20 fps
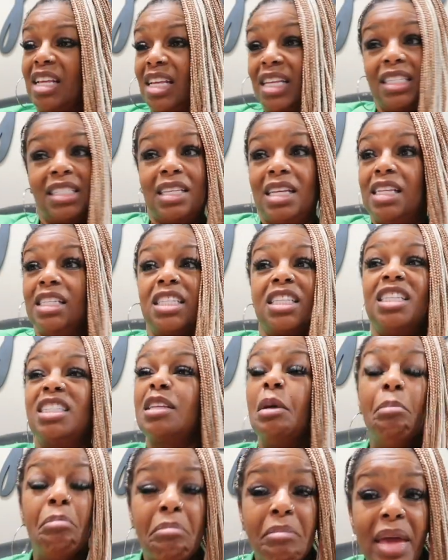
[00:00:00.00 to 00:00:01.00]
It's, it's,
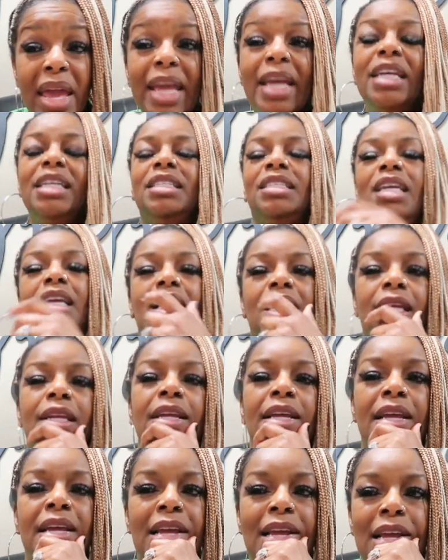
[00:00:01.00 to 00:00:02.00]
it's amazing
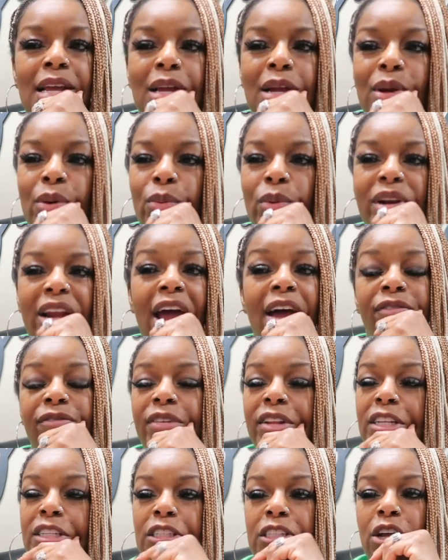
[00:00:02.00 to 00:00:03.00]
when I
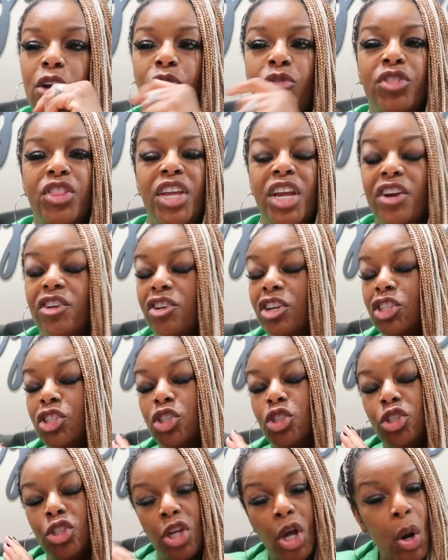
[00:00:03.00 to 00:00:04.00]
feel as though there
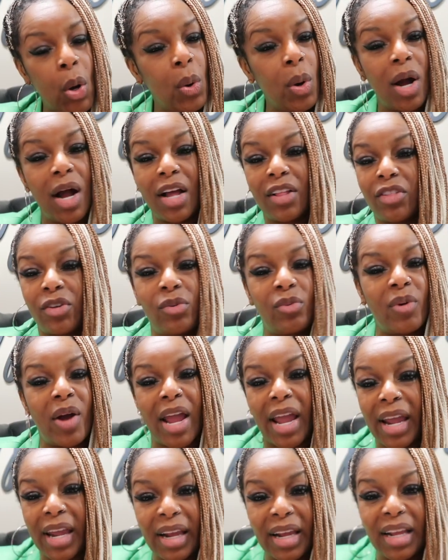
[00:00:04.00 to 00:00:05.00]
is no other
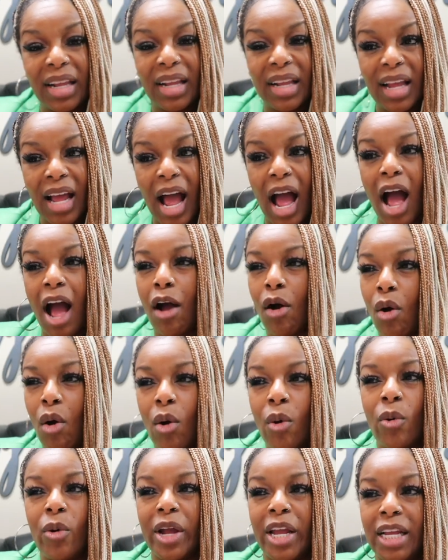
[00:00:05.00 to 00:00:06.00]
way. I
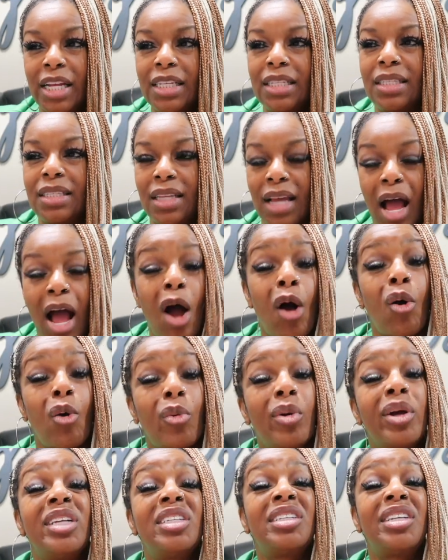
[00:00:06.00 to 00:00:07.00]
always, I
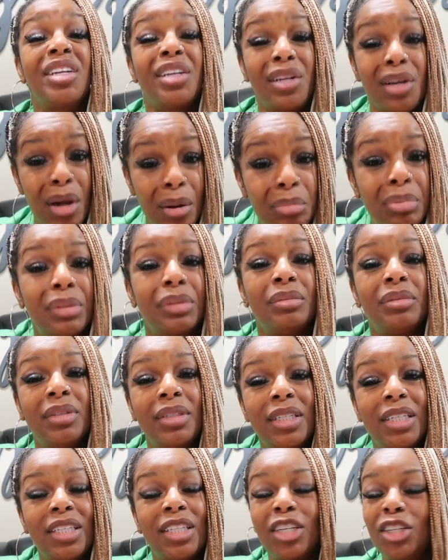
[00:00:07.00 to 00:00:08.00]
always get up.
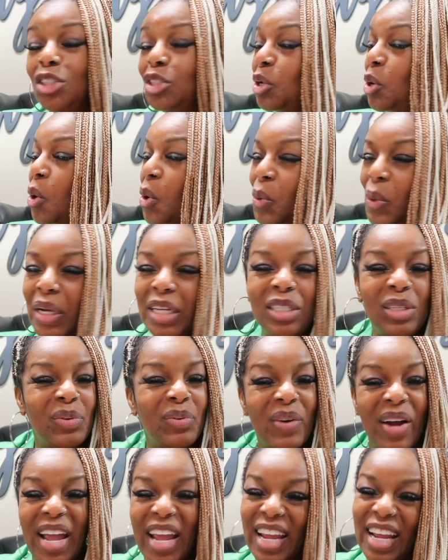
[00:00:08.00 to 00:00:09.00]
There's always a
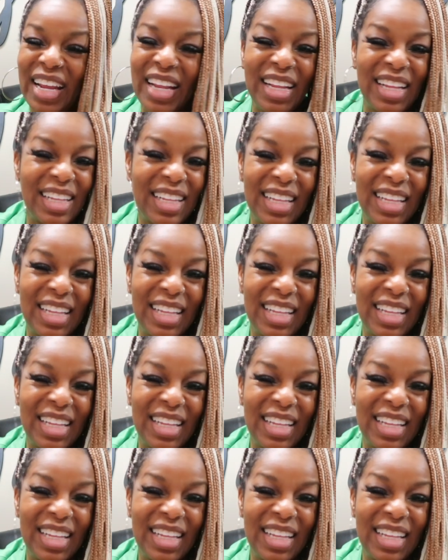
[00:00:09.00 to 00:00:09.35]
way.